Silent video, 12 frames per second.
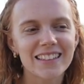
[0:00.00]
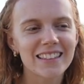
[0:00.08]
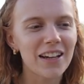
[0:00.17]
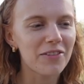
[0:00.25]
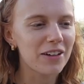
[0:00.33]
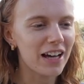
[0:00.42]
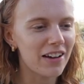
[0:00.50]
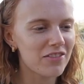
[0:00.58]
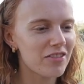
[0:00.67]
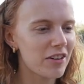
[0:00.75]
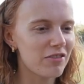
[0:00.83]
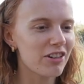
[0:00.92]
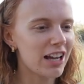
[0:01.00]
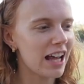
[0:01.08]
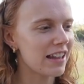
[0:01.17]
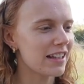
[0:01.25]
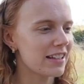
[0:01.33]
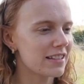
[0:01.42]
yeah, we have a river
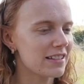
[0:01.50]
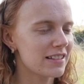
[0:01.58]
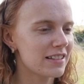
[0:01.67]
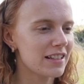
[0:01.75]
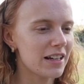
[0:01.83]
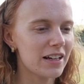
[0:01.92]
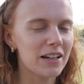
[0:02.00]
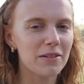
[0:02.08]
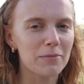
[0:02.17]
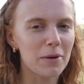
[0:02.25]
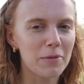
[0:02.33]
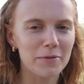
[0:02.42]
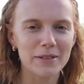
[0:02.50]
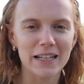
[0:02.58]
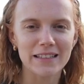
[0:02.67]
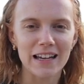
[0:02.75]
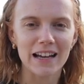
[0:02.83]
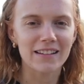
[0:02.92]
like this near my mum and
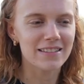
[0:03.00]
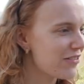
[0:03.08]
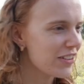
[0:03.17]
dad's house.